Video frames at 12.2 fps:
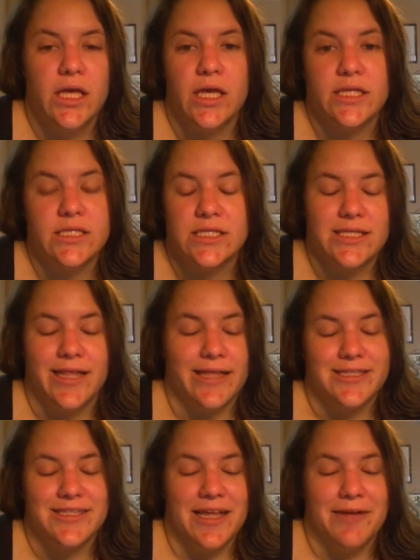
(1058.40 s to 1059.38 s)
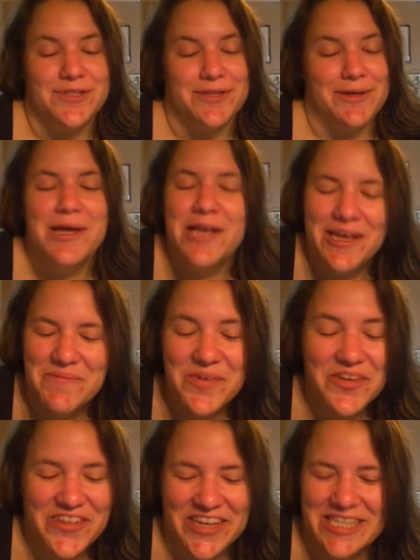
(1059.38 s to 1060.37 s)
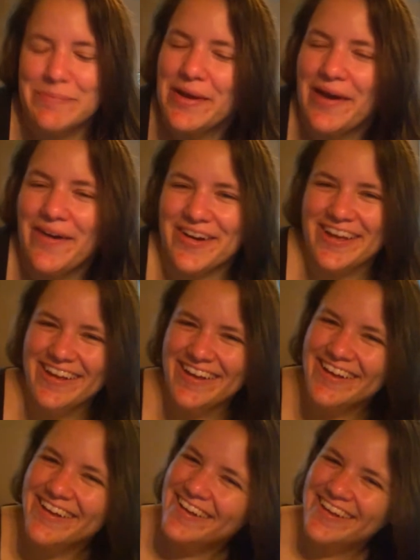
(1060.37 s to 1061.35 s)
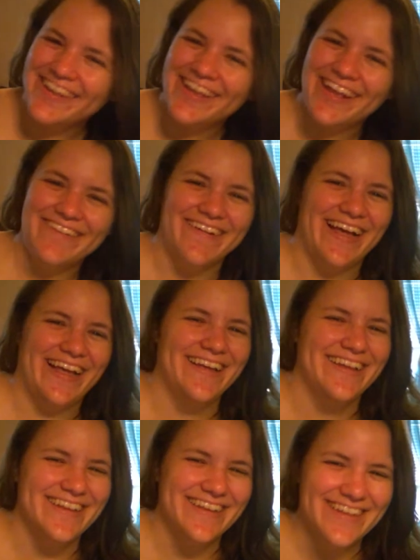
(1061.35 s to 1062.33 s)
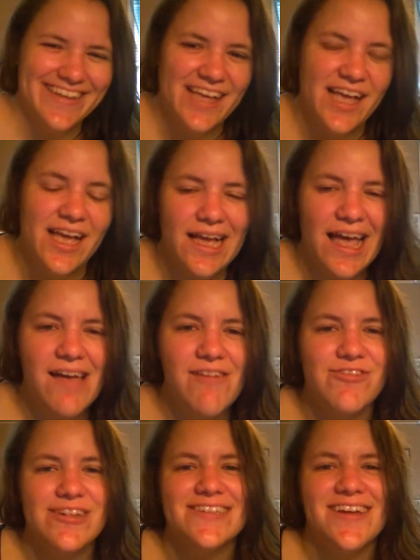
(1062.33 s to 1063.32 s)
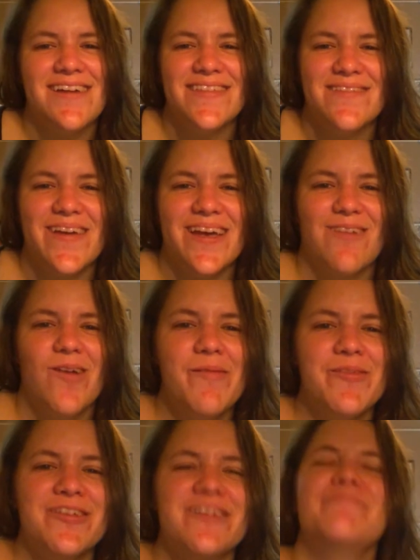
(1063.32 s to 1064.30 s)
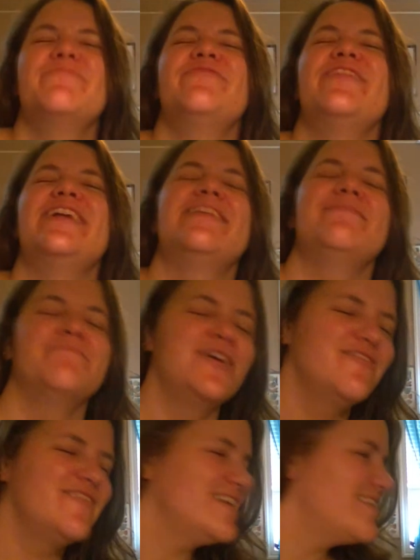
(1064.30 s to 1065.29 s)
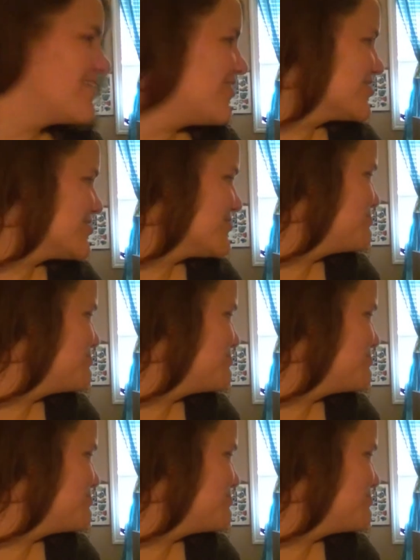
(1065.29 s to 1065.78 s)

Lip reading: because that's not what the movie is about. Anyway, every time they make a Robin Hood movie, they've got to